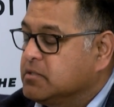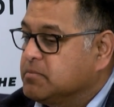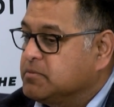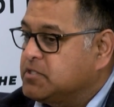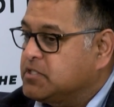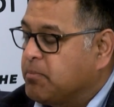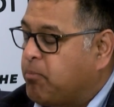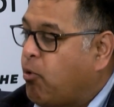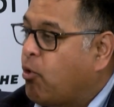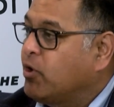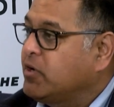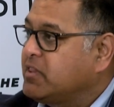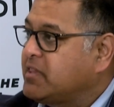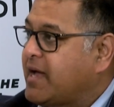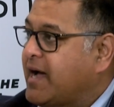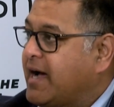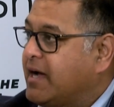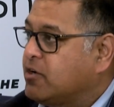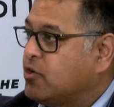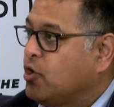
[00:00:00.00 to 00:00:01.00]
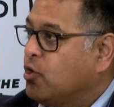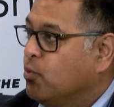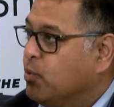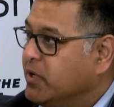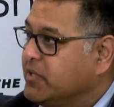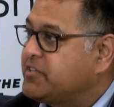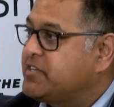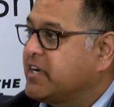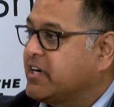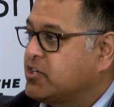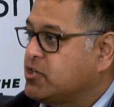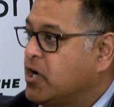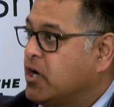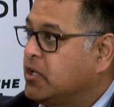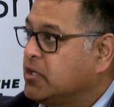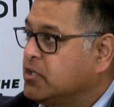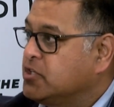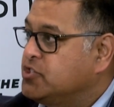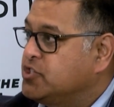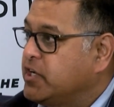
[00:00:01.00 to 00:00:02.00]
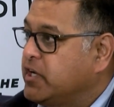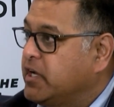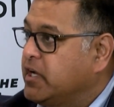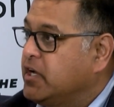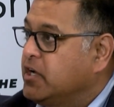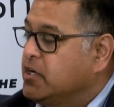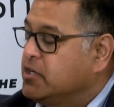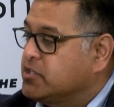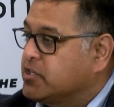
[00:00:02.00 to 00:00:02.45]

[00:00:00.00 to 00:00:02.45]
support that with technology